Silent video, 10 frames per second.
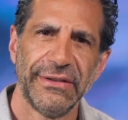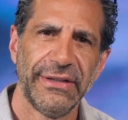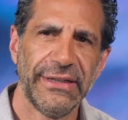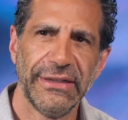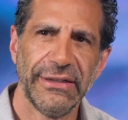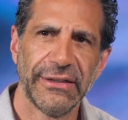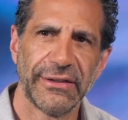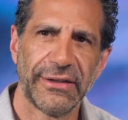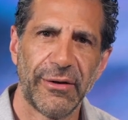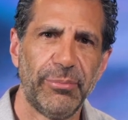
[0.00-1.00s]
The
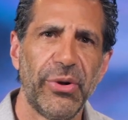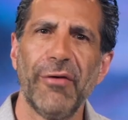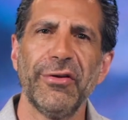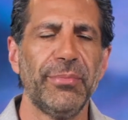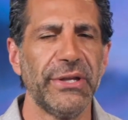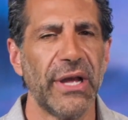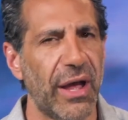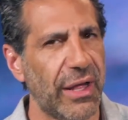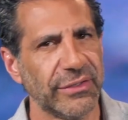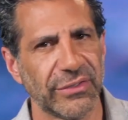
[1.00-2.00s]
above and
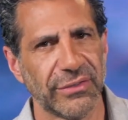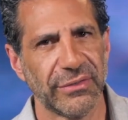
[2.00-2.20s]
beyond.